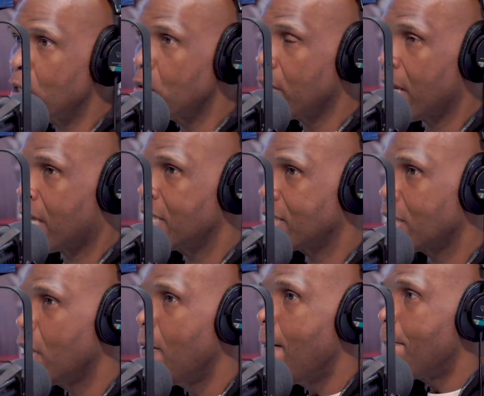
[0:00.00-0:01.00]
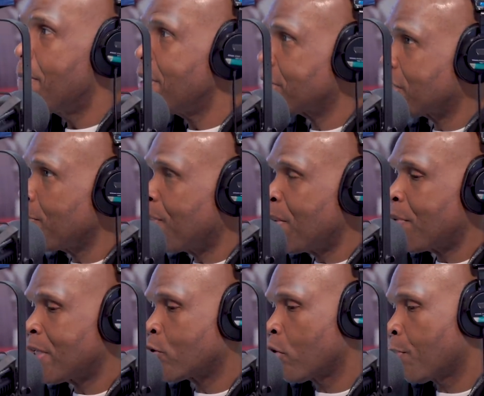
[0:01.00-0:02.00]
you get because there's some people
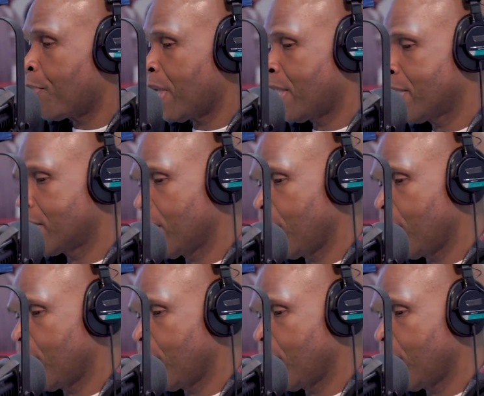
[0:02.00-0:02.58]
that's going to pick this